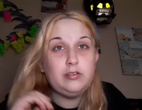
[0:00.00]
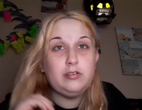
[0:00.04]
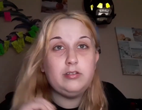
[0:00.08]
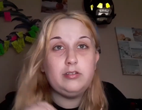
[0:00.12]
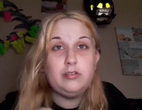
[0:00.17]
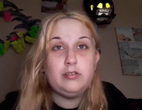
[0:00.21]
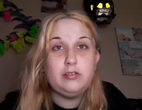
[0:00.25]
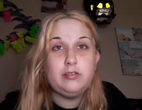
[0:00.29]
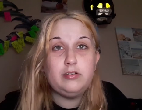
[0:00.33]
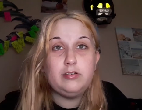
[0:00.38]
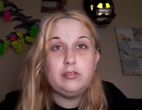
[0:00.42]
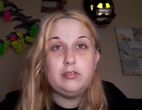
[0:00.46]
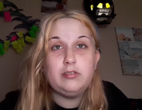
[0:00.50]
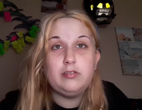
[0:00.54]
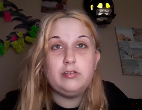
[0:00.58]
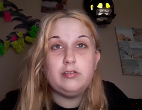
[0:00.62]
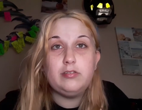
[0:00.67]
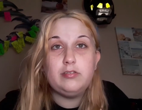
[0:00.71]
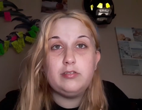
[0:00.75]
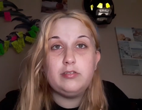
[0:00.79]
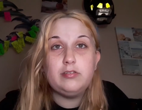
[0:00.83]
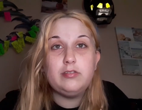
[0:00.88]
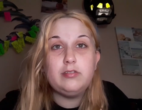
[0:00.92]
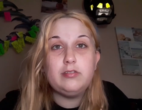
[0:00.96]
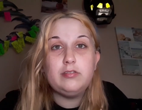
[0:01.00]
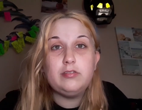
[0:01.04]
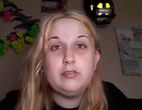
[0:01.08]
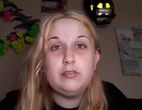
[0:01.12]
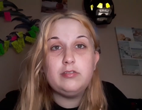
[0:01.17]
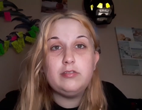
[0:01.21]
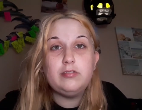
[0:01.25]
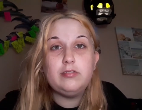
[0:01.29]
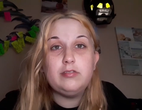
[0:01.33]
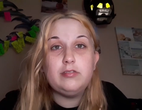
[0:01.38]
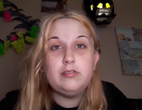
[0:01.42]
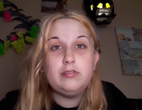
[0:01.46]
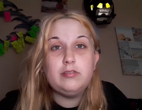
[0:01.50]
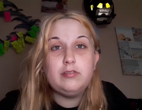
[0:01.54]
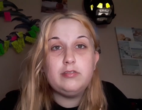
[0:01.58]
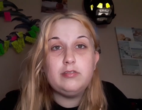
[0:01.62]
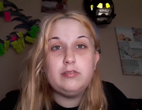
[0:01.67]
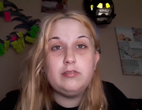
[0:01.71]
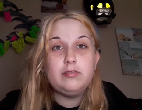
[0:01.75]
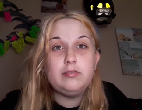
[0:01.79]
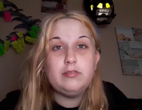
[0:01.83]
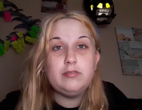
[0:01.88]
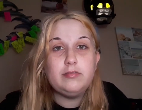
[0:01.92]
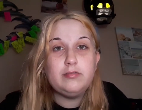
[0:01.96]

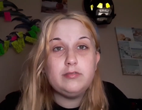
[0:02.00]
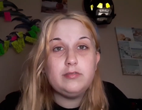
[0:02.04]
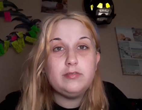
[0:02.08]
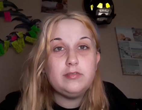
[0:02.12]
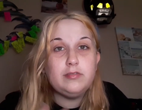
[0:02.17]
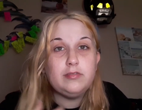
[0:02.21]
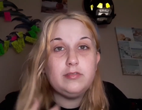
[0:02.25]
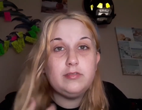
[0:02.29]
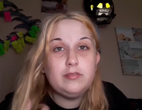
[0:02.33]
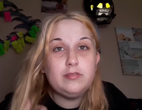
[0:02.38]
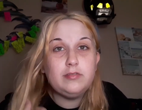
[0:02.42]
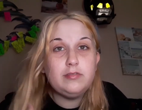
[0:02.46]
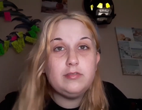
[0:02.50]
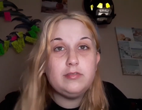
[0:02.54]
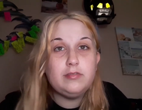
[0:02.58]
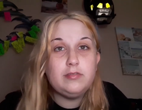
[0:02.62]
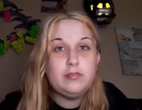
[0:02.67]
(no one is talking)